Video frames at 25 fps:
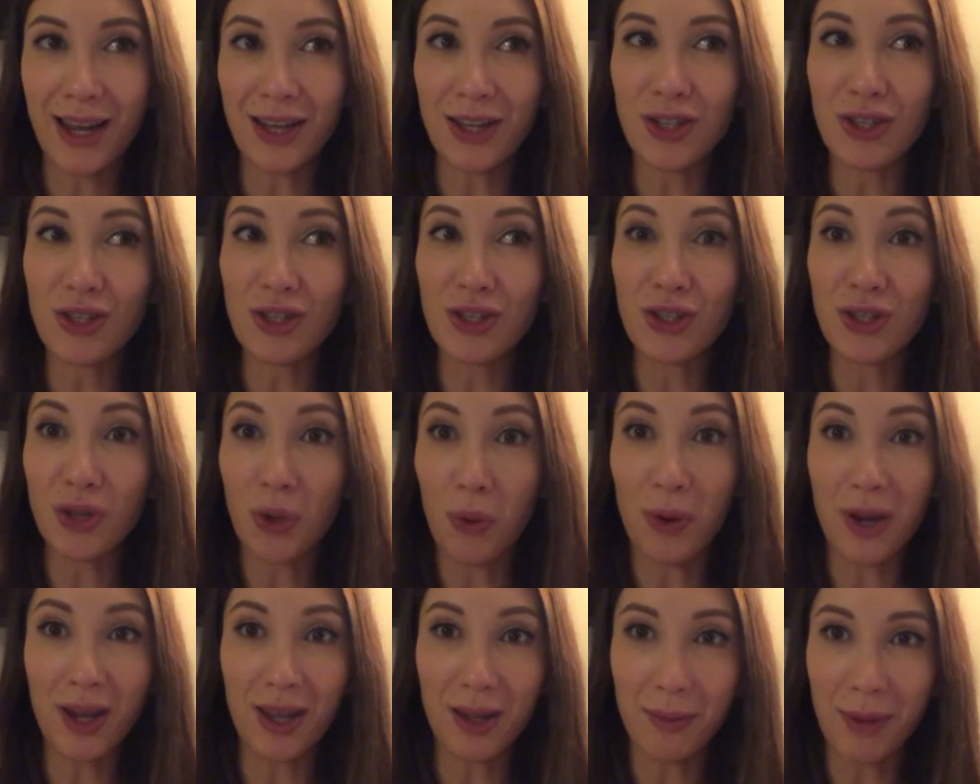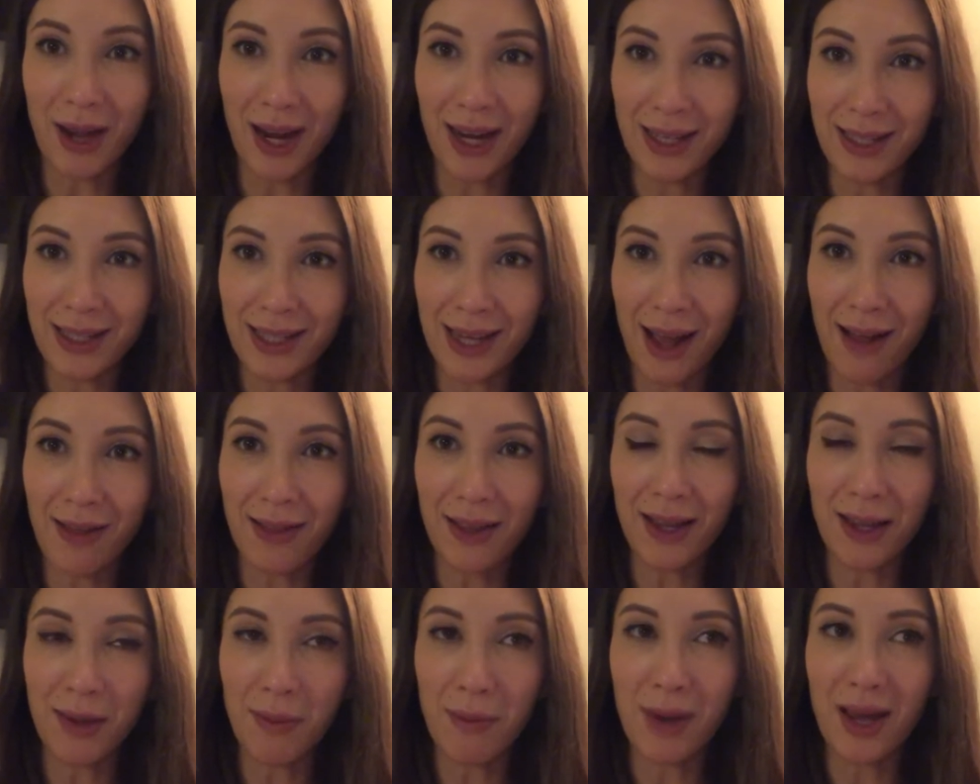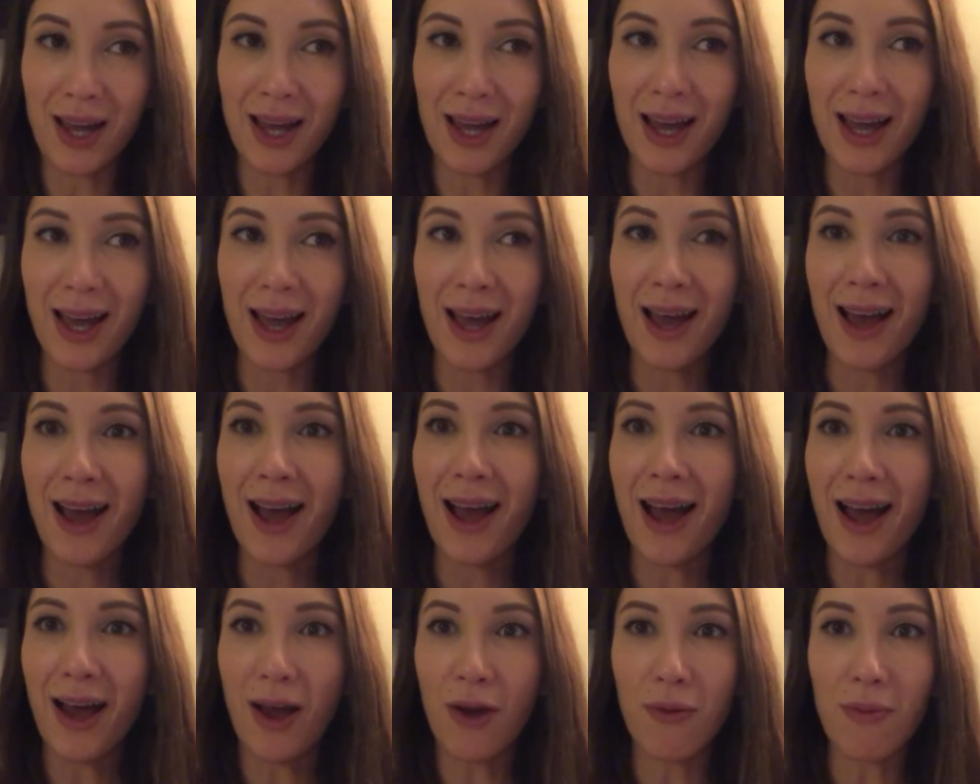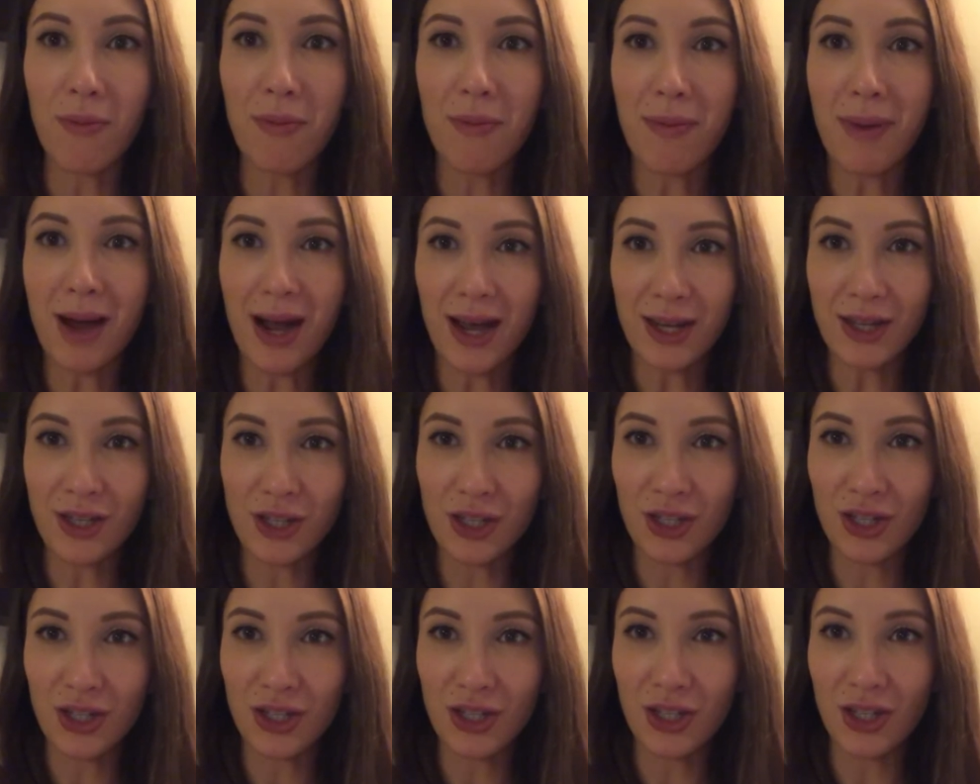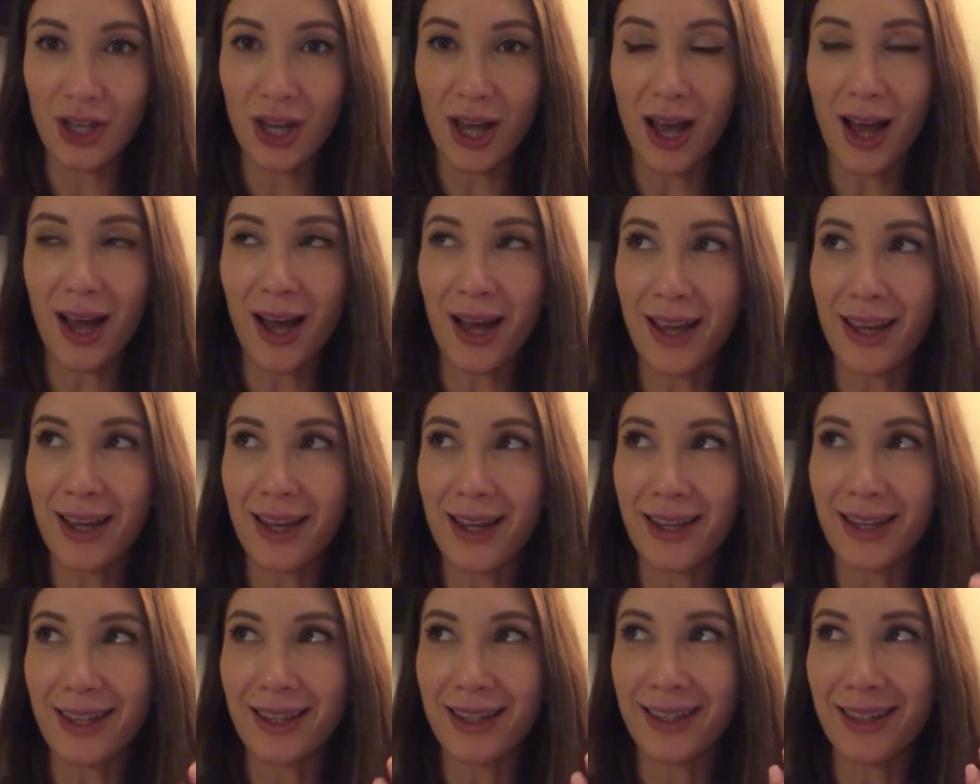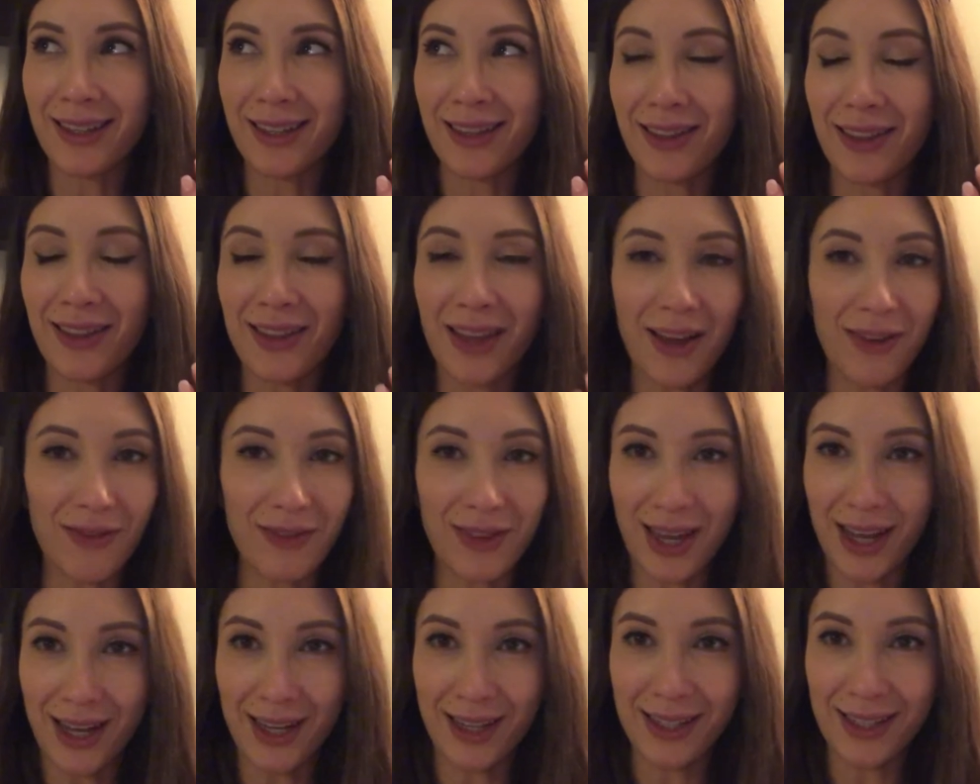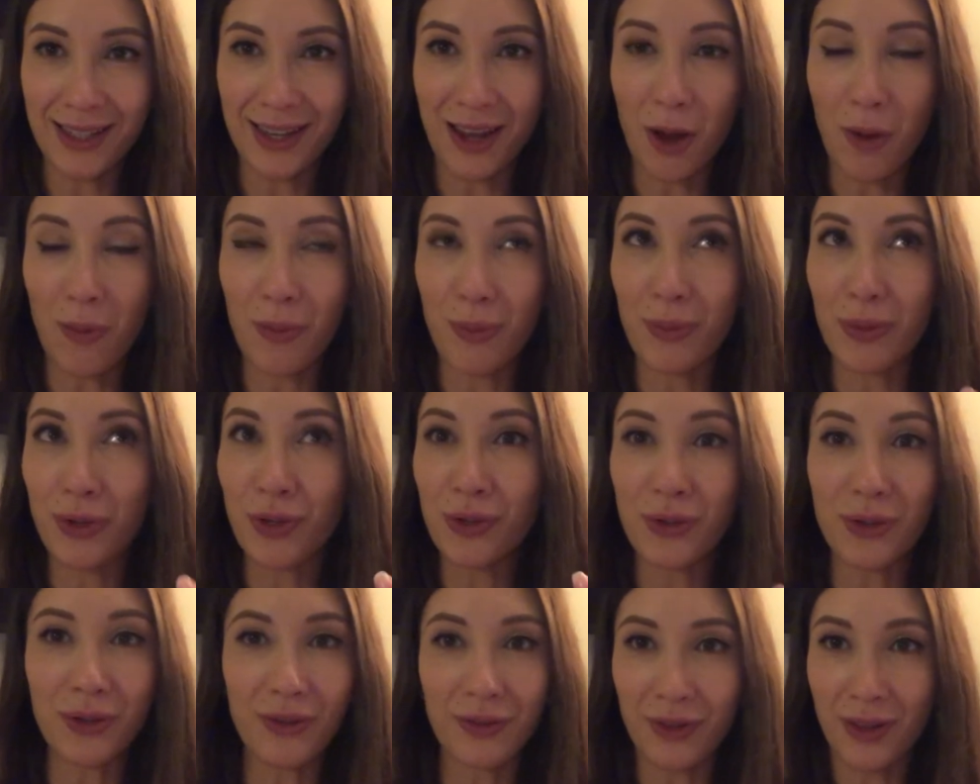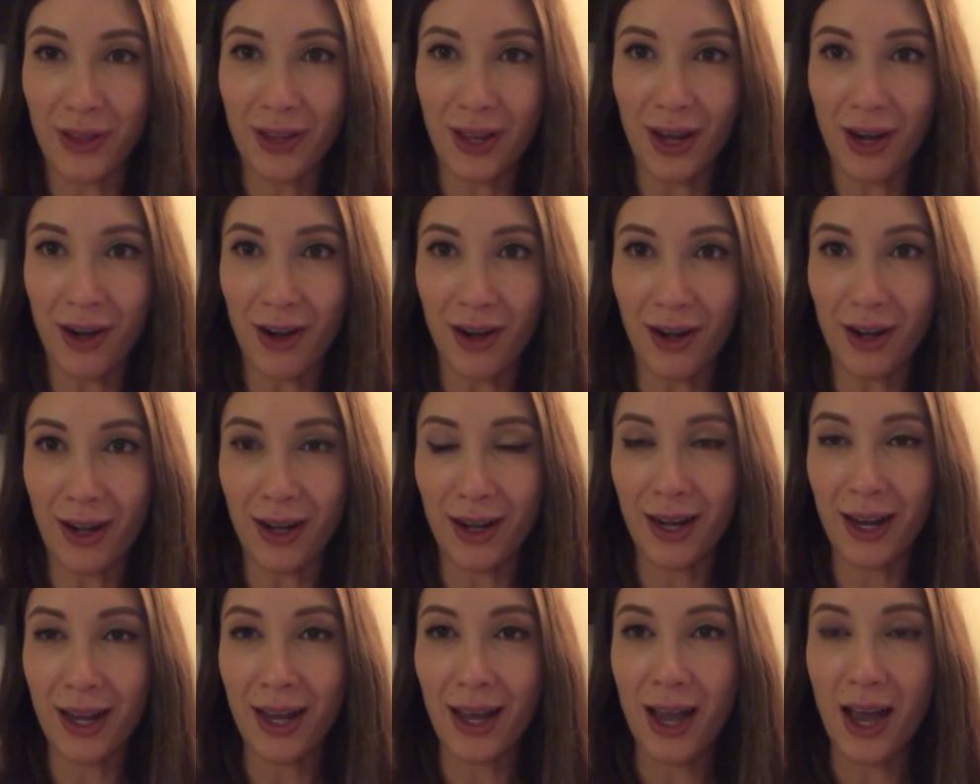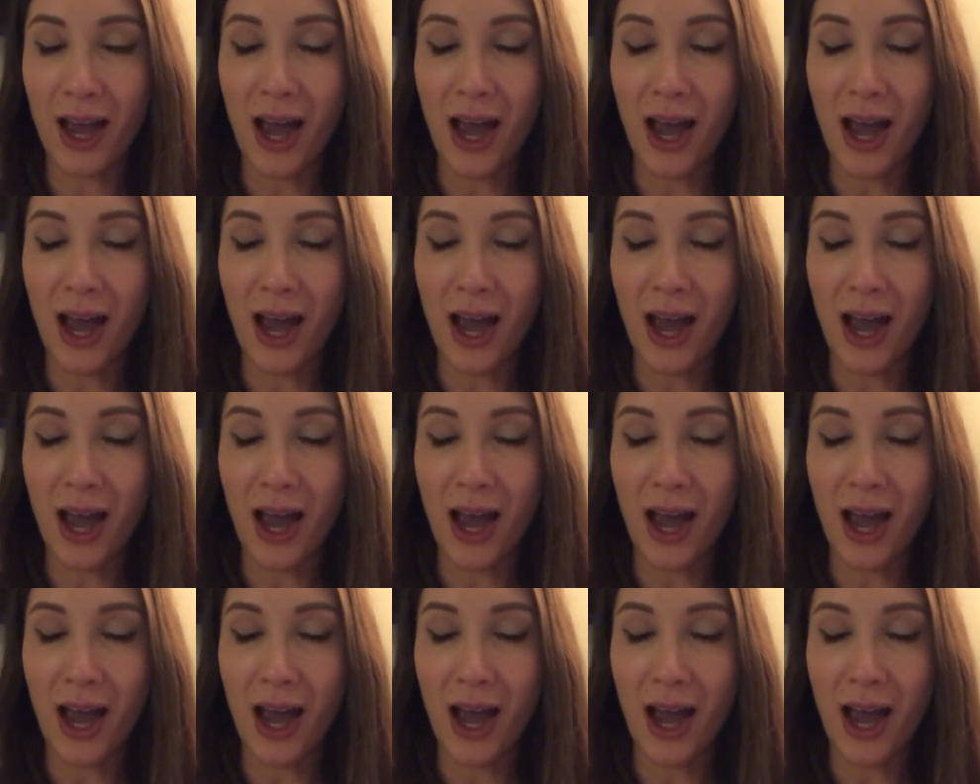I show him, I tell him how much I love that, how beautiful they are.